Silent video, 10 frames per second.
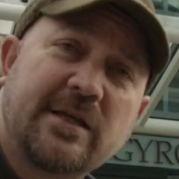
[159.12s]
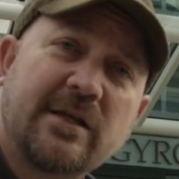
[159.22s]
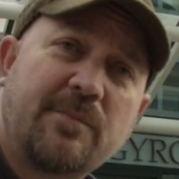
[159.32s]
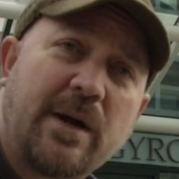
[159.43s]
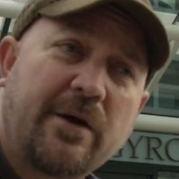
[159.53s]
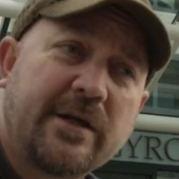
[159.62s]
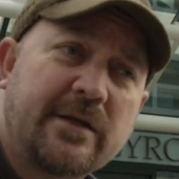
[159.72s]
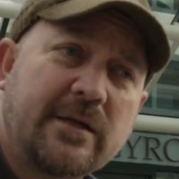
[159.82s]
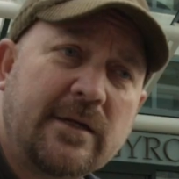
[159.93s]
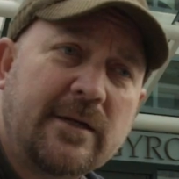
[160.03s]
thinking about
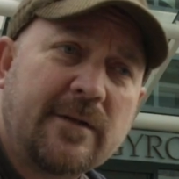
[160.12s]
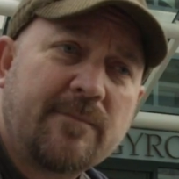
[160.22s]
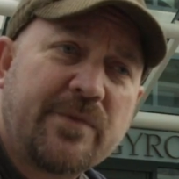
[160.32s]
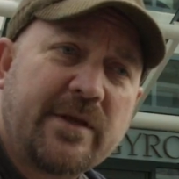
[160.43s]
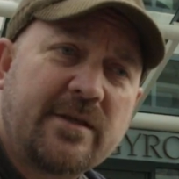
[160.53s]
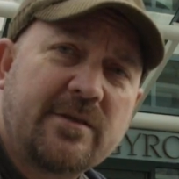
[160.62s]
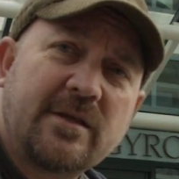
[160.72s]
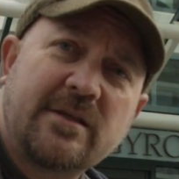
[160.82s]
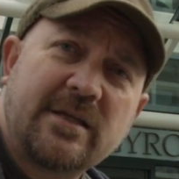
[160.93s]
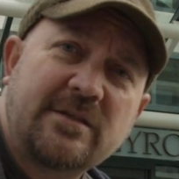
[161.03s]
it,
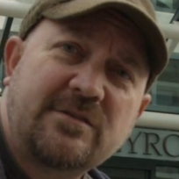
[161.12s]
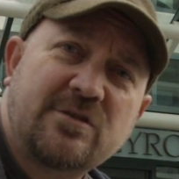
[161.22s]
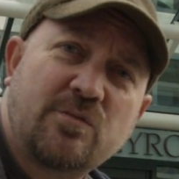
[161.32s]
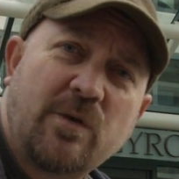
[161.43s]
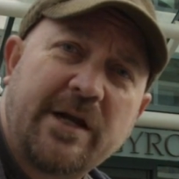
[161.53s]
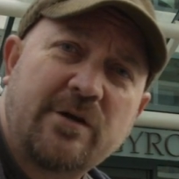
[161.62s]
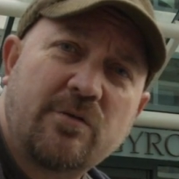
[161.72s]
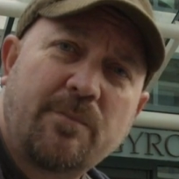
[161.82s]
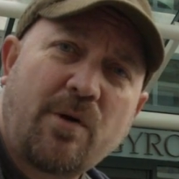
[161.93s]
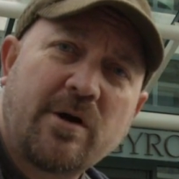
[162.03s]
the easiest way
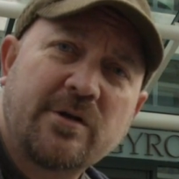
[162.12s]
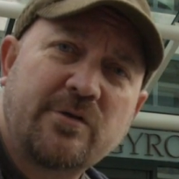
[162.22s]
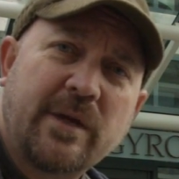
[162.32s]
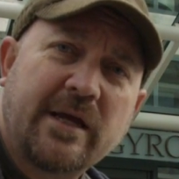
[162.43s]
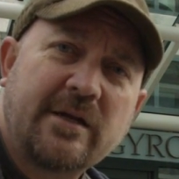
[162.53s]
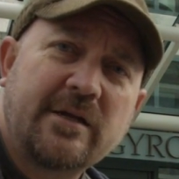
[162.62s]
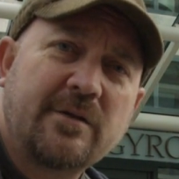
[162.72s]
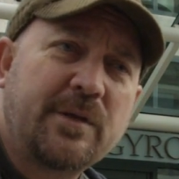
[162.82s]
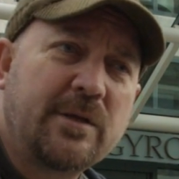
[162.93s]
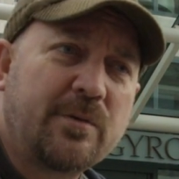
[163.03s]
to impart humanity
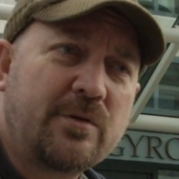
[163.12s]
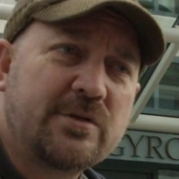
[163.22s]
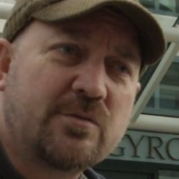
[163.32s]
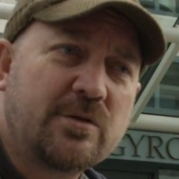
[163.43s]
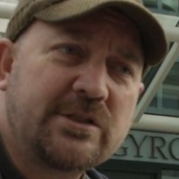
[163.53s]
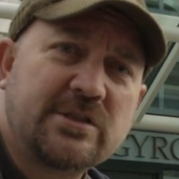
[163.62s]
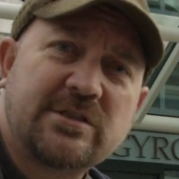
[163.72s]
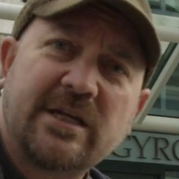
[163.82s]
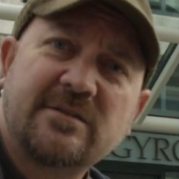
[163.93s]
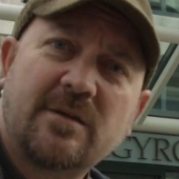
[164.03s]
to people is really
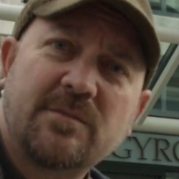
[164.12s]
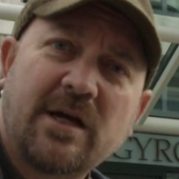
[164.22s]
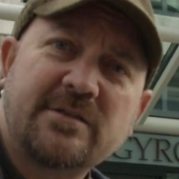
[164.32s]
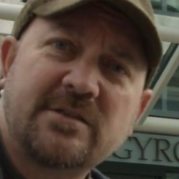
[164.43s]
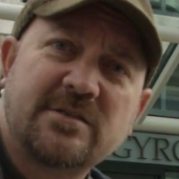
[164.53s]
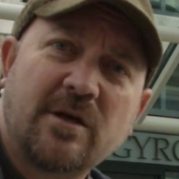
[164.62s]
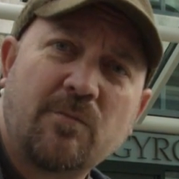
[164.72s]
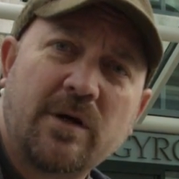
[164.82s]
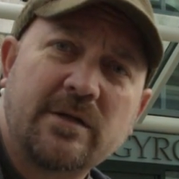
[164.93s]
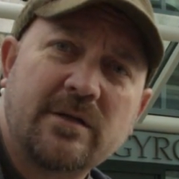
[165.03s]
just saying something nice to
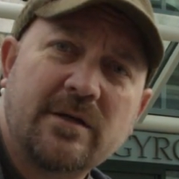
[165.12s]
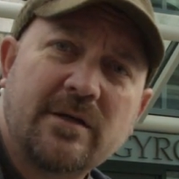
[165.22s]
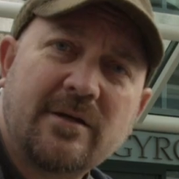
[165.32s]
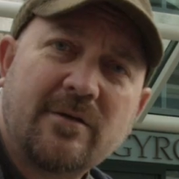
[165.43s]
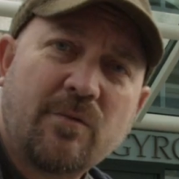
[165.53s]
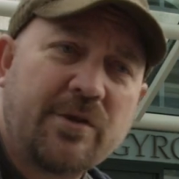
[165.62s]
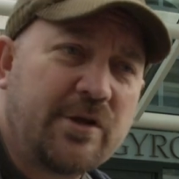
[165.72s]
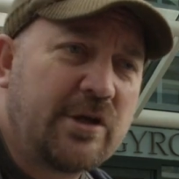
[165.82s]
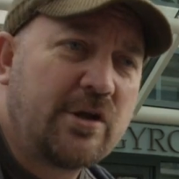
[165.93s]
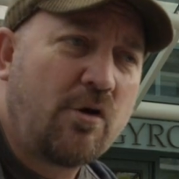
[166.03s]
someone,
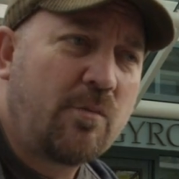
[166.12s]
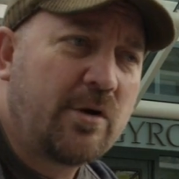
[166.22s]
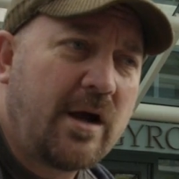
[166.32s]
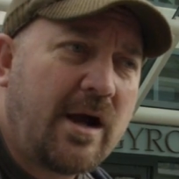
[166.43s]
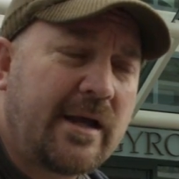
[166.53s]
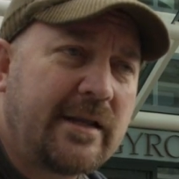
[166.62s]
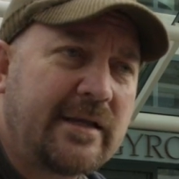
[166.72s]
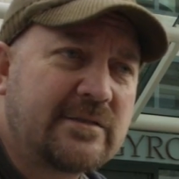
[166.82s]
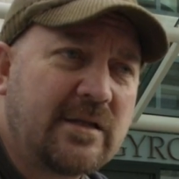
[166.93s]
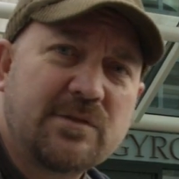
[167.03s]
whether you know them or not.
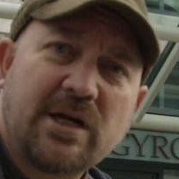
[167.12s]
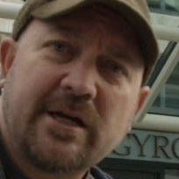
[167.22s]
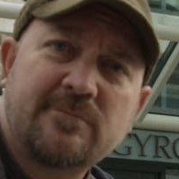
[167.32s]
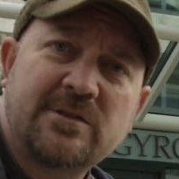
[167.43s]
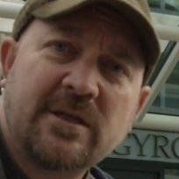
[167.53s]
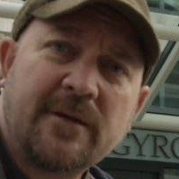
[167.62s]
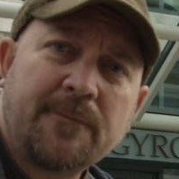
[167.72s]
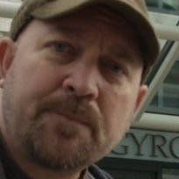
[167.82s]
And sometimes